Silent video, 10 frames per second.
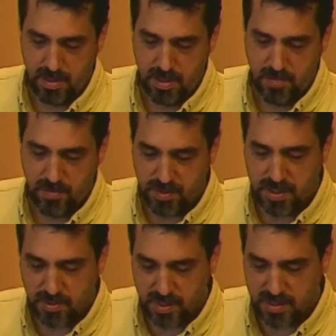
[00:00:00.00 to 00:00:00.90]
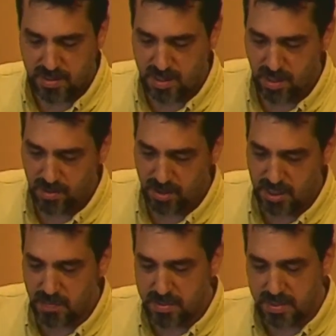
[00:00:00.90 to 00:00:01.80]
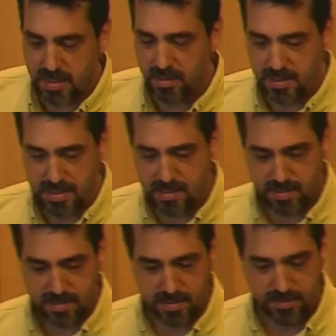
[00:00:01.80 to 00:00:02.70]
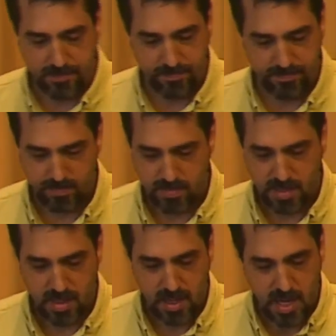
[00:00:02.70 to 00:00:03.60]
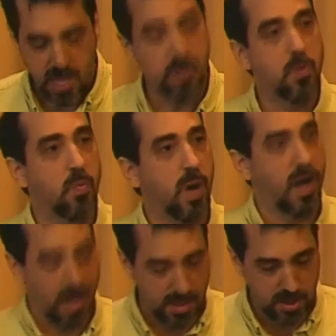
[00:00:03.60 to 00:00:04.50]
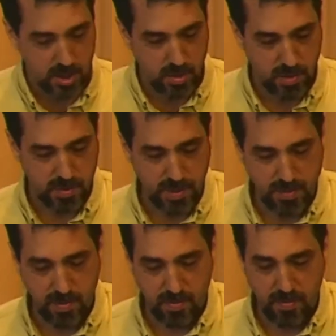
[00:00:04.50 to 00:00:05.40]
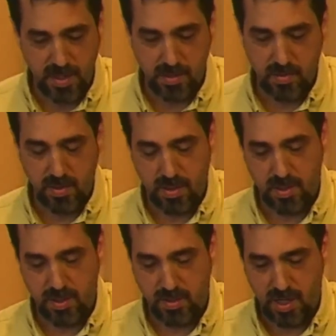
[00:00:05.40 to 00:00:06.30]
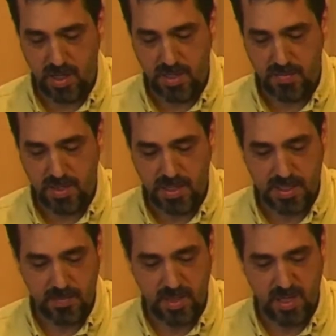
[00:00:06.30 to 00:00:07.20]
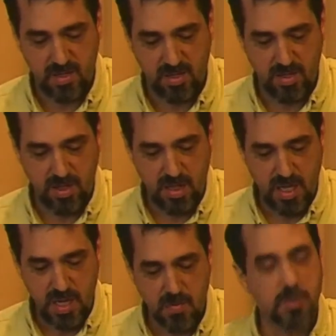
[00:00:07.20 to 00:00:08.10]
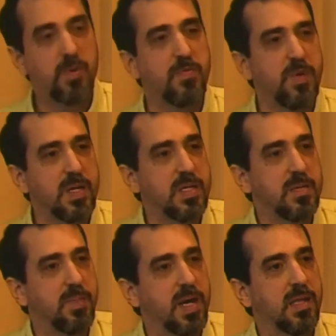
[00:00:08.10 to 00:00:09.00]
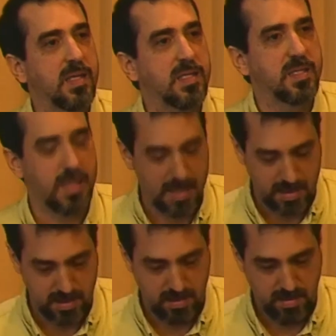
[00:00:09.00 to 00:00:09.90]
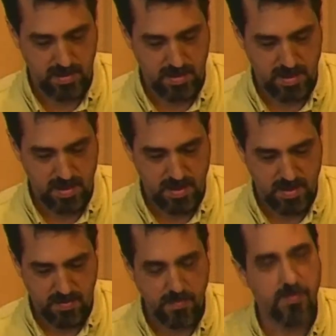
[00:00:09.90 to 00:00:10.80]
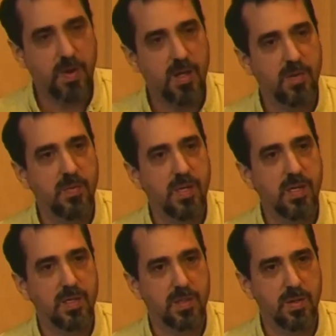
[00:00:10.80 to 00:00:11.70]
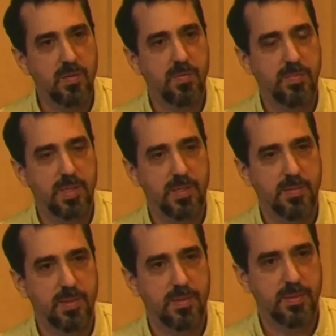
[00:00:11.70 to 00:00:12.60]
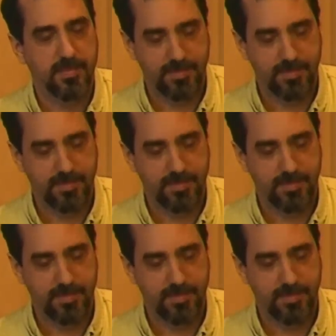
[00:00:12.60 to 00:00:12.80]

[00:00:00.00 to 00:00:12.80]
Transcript: For this reason, he argued, he was legally innocent. He knew why the Jewish people were being loaded onto trains, but he explained he was prevented by the state from following his own principles.